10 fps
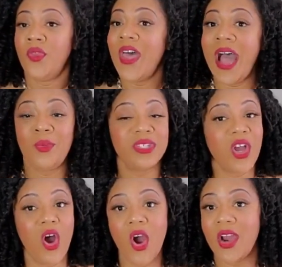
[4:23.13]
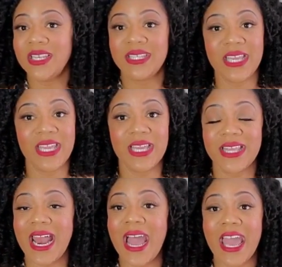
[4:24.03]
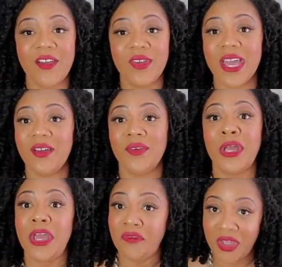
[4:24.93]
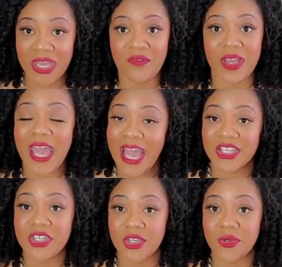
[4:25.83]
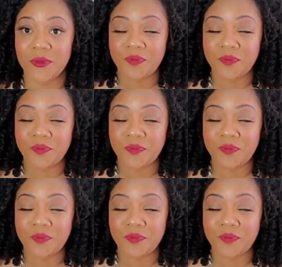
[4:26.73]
that was the hardest thing that I ever, ever, ever, ever had to do.